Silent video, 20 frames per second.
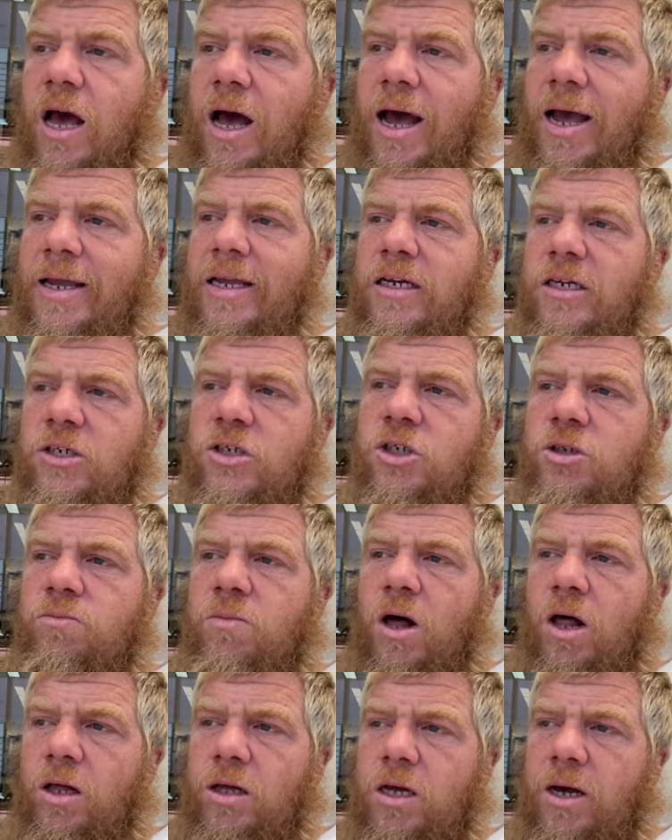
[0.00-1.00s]
I get a
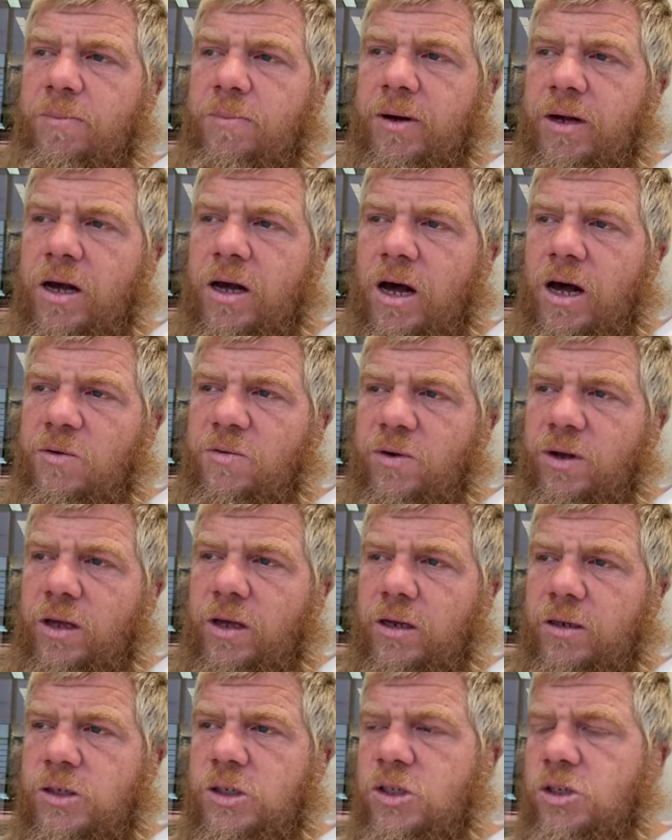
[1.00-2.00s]
small cup of coffee
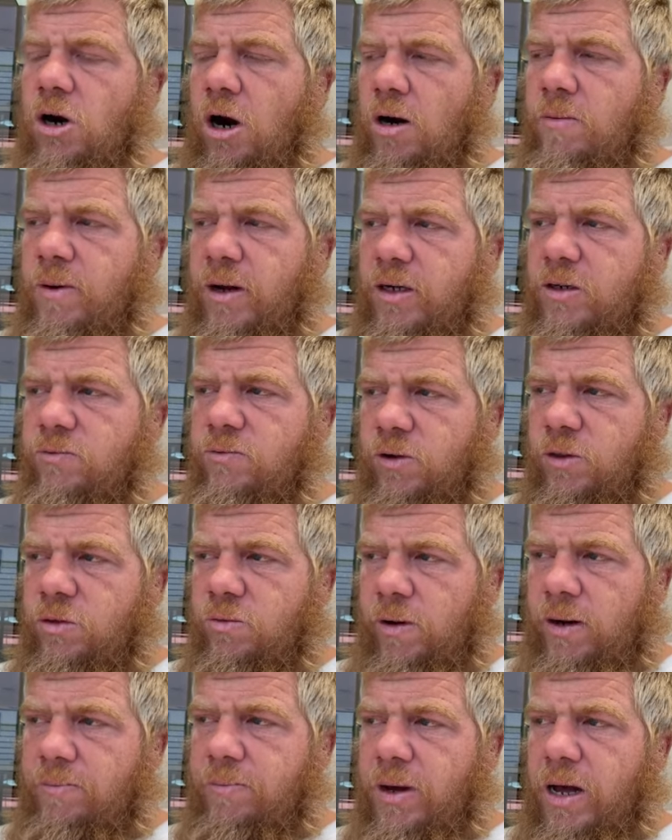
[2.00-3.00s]
at Starbucks for
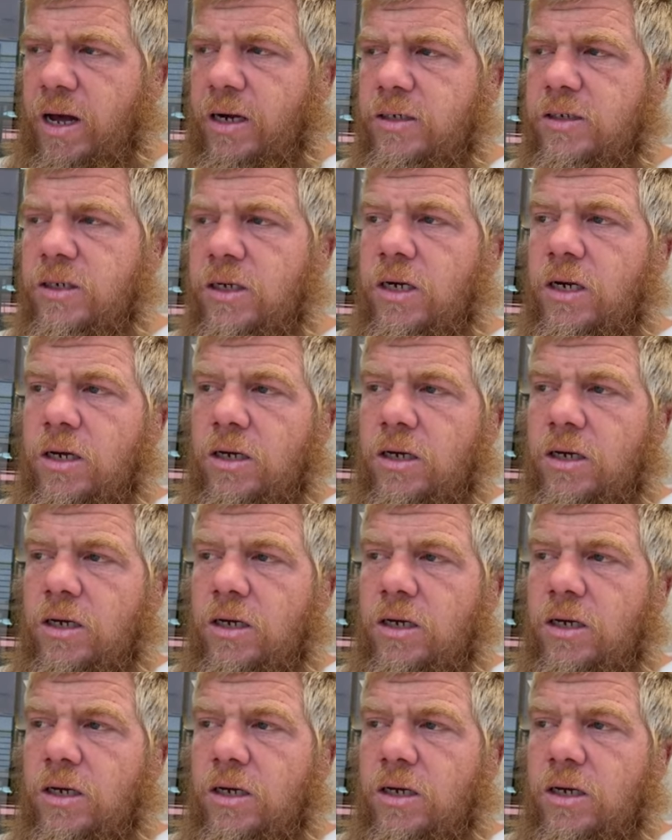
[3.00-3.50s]
three bucks.